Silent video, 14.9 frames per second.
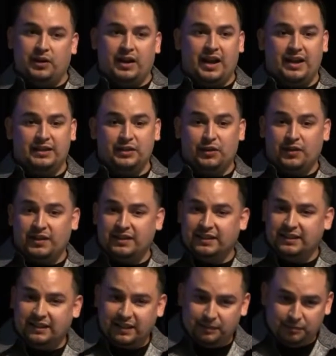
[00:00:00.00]
I know I need
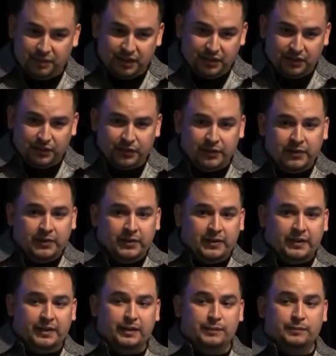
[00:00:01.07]
to get better.
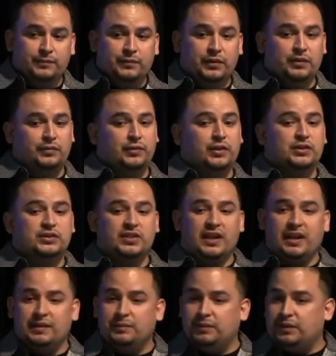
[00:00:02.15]
For the first
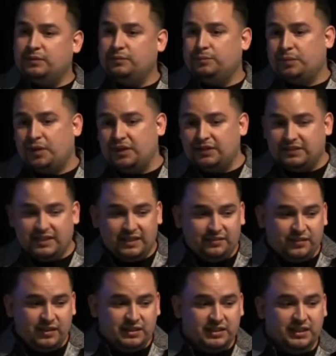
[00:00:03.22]
time in probably 10,
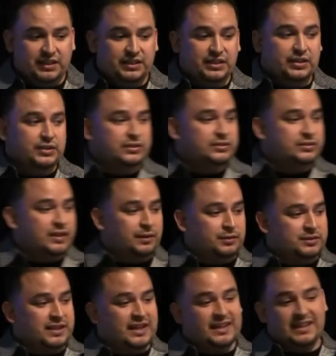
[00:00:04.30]
15 years, I was
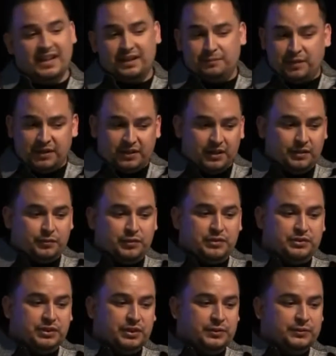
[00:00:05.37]
taken out of my comfort
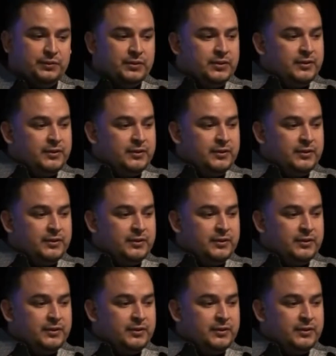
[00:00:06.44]
zone.